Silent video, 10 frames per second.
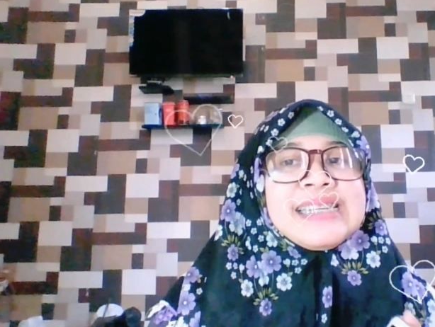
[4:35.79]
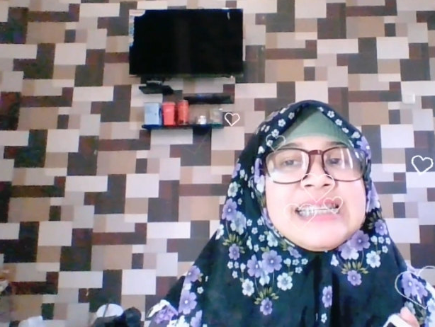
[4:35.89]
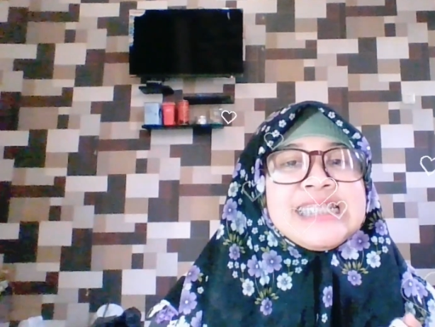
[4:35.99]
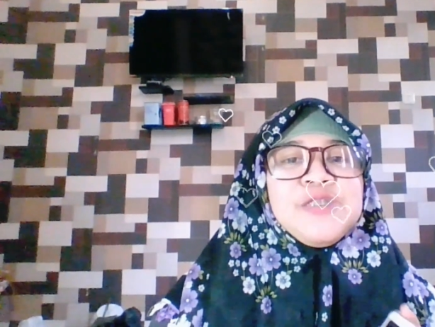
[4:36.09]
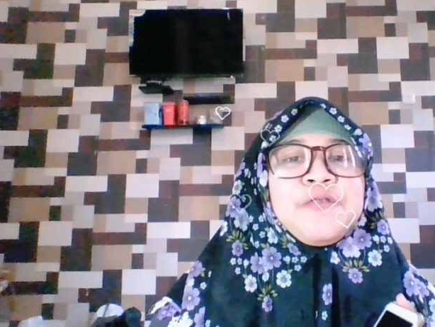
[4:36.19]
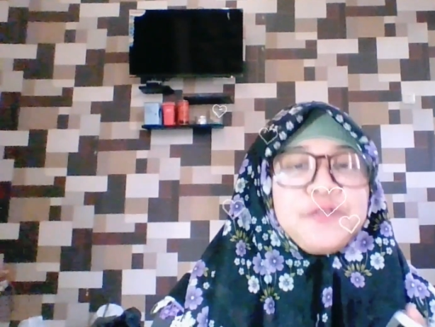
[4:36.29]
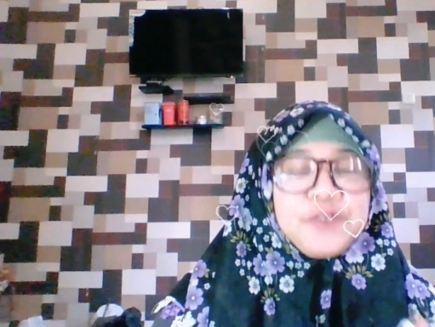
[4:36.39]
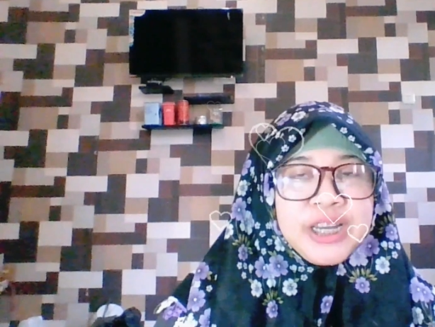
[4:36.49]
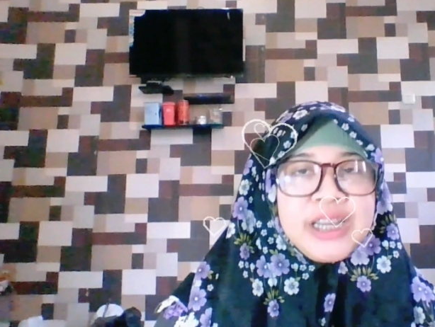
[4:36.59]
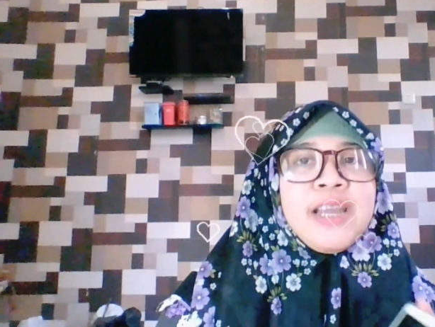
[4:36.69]
is
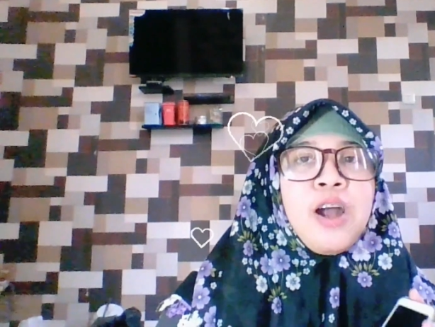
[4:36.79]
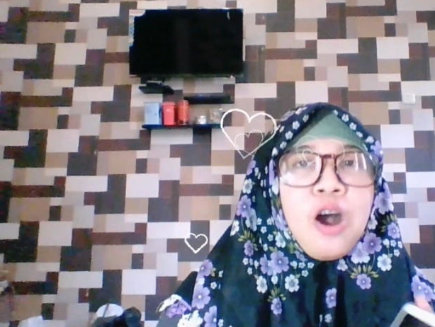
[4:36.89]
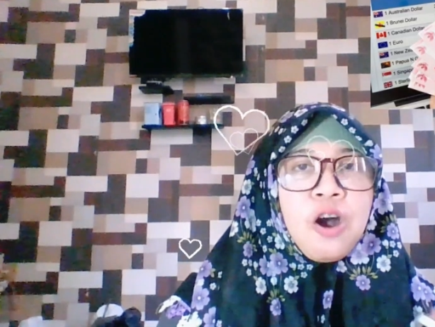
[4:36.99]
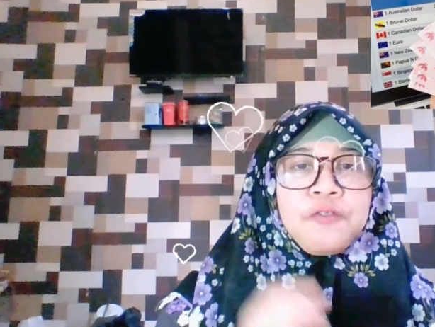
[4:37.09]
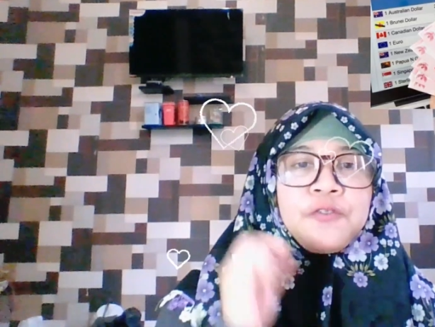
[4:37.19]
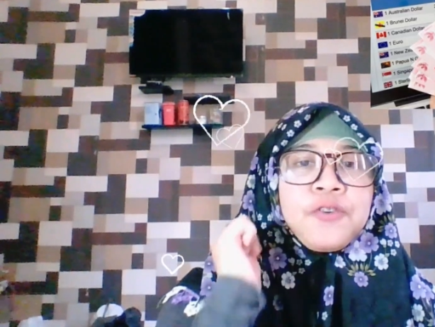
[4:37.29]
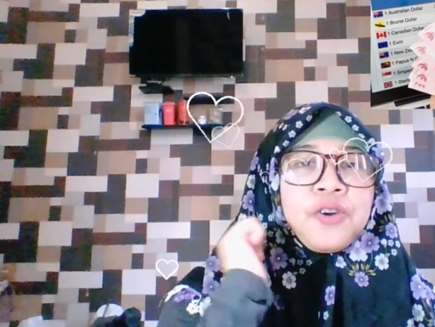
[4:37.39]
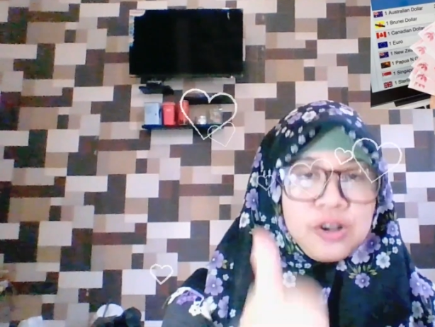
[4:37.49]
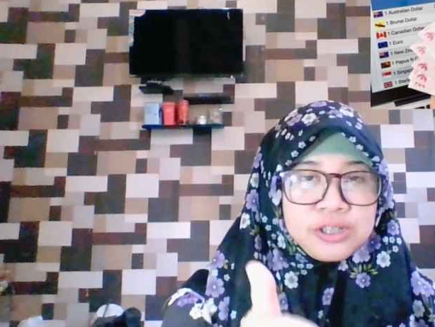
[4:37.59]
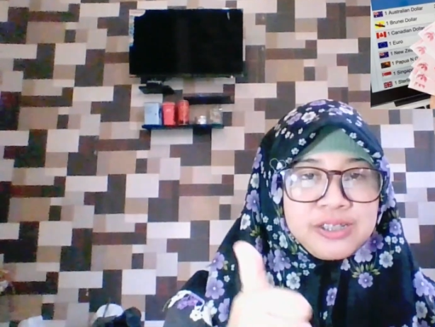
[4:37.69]
free of
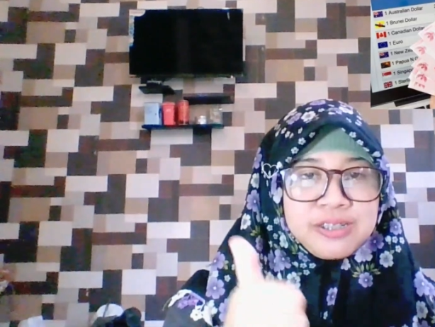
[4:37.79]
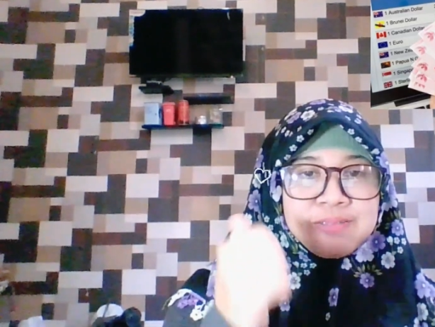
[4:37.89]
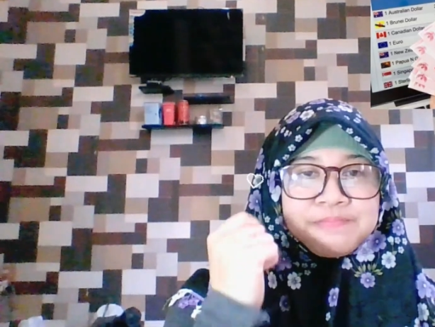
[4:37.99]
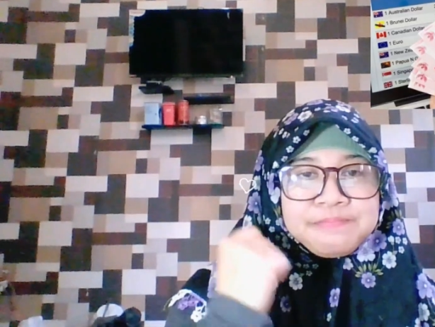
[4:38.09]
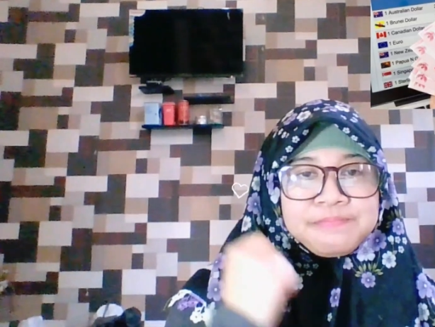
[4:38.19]
cost.